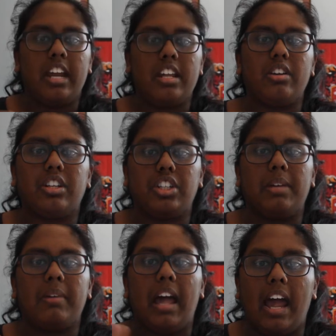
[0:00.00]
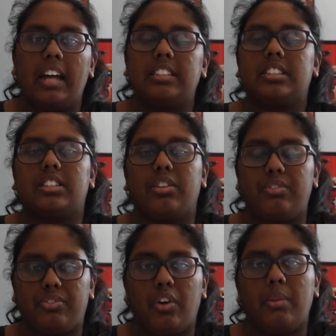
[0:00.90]
Hideo Kojima has
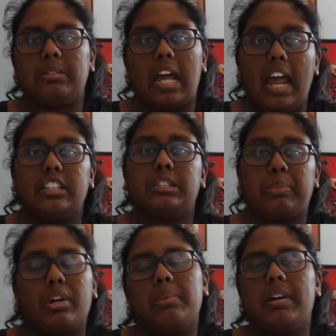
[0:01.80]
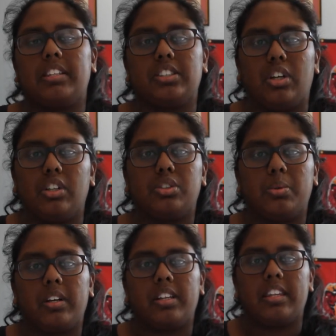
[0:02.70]
confirmed and spoken about this on
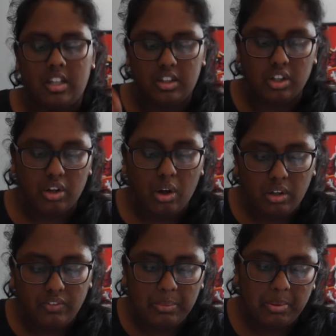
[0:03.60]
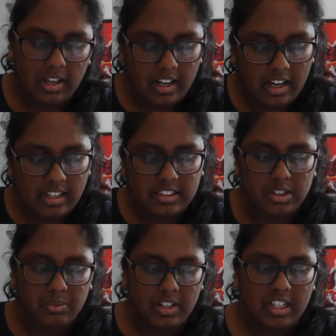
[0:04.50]
Twitter that the goal of the player is
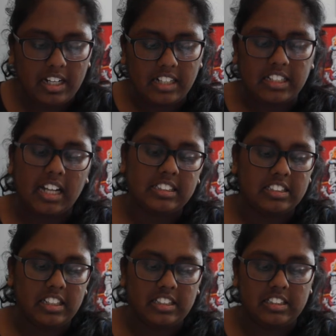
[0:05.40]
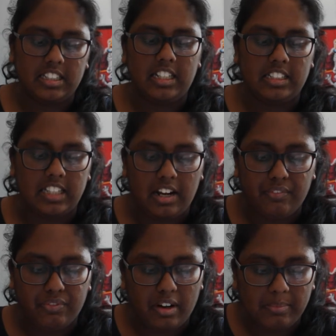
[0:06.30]
to reconnect isolated cities and
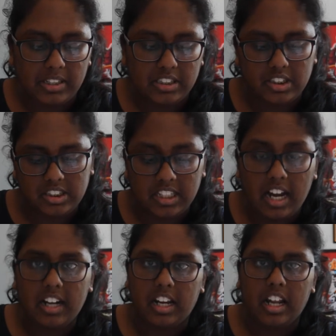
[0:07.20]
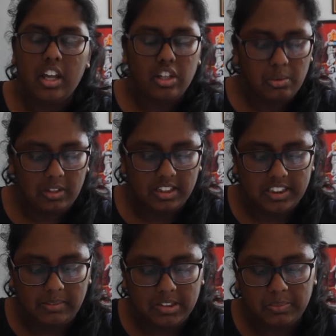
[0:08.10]
a fragmented society. You will
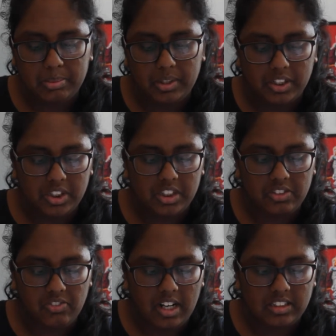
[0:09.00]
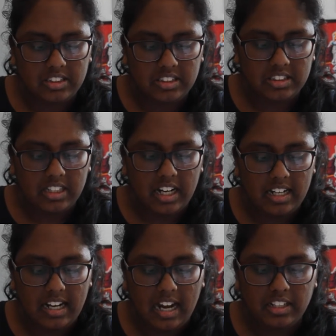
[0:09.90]
attempt to bridge the divides in
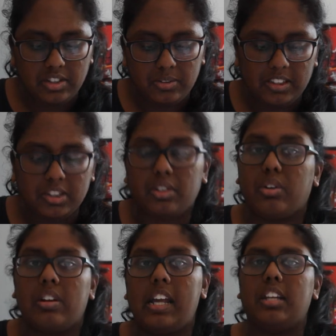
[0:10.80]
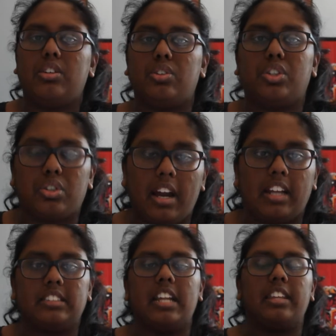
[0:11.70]
society and in doing so create new strands.